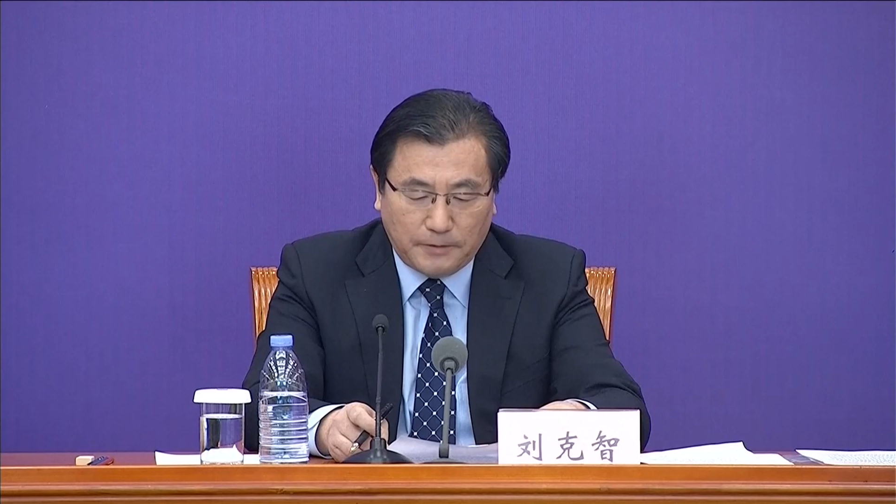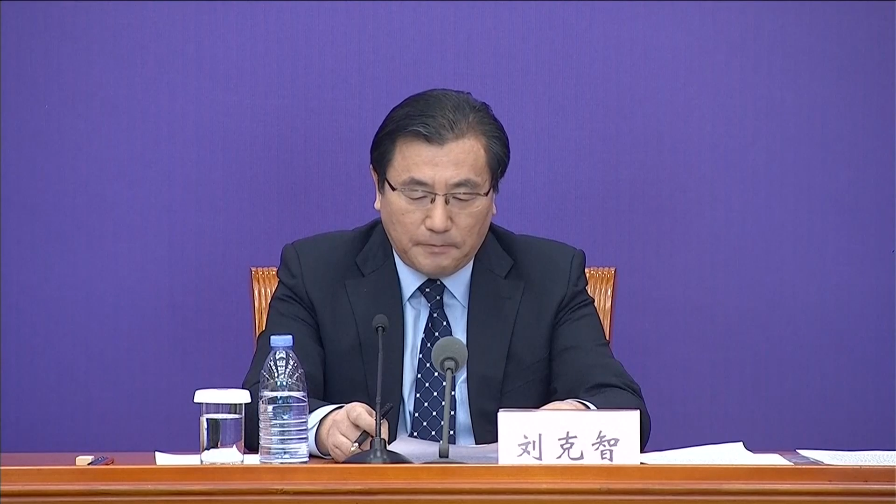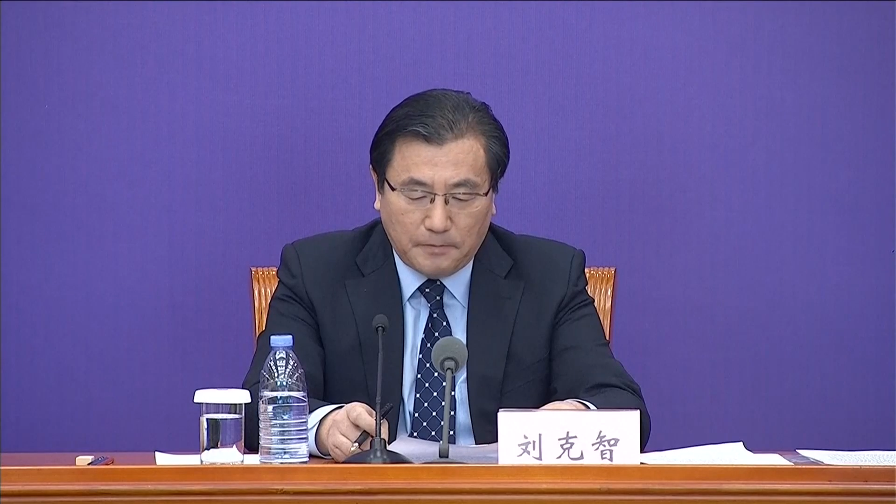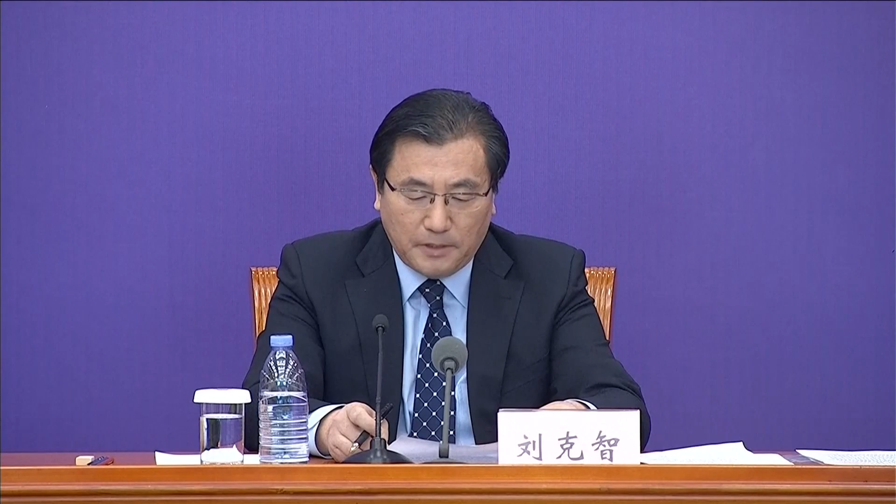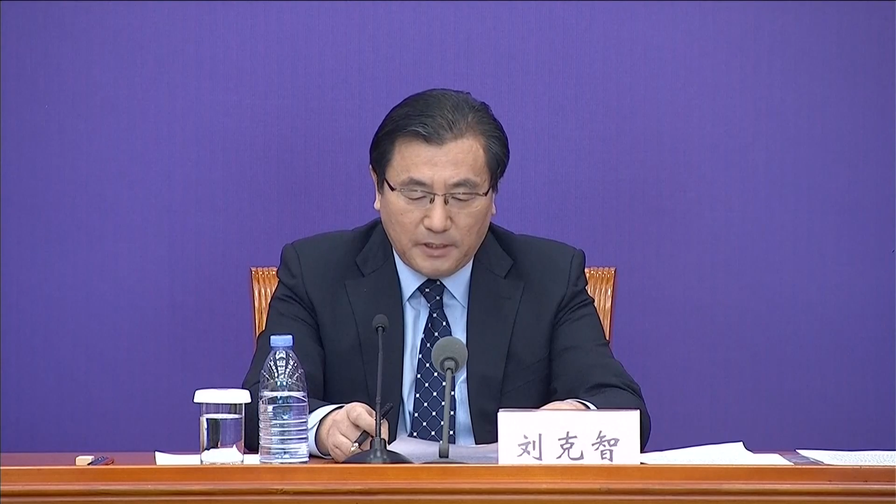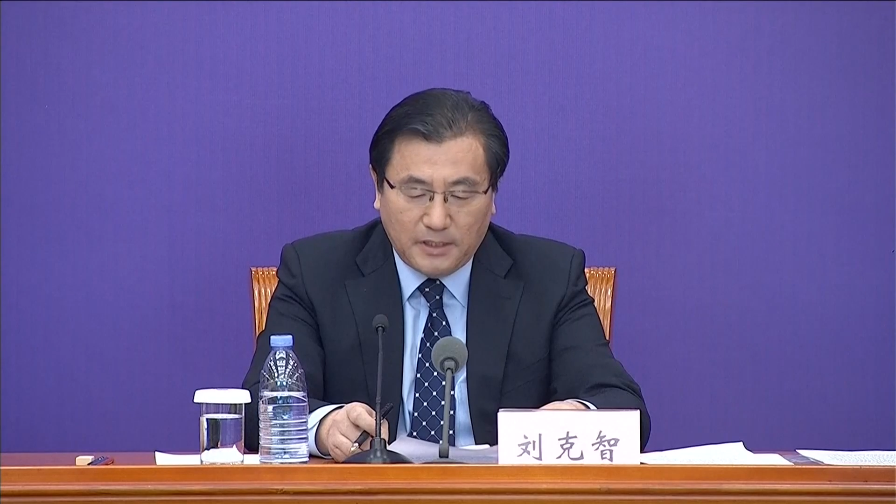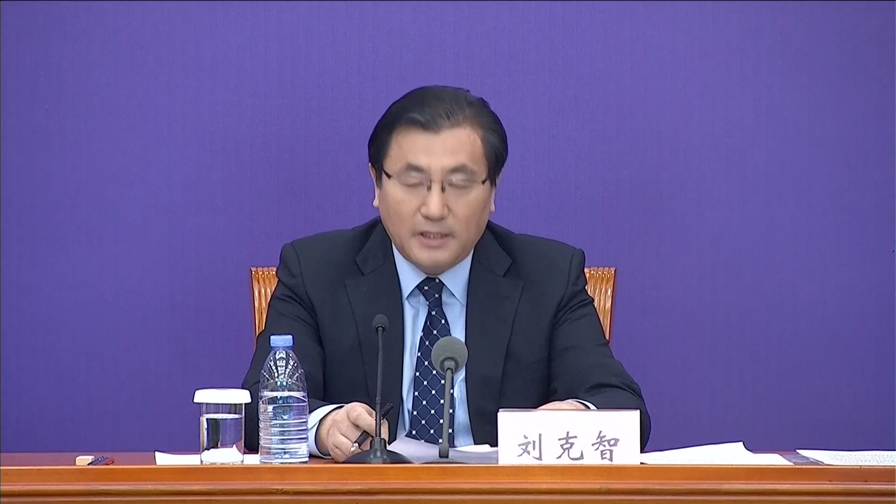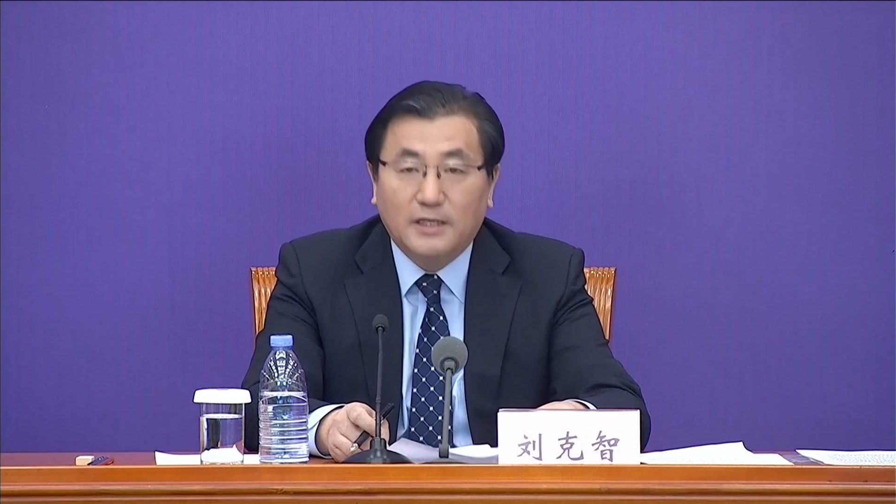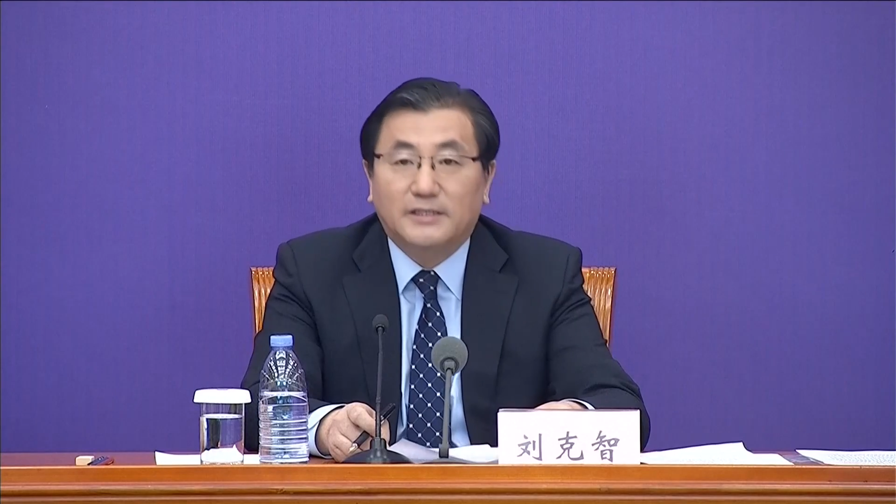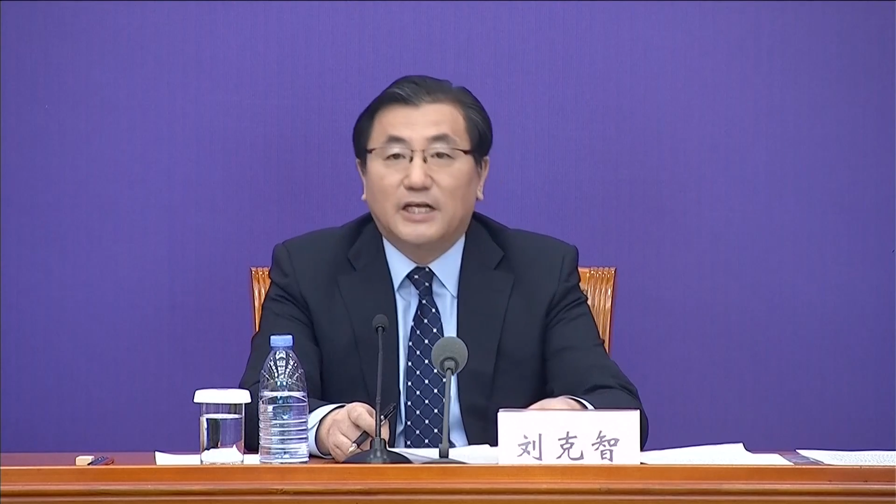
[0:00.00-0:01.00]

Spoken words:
For the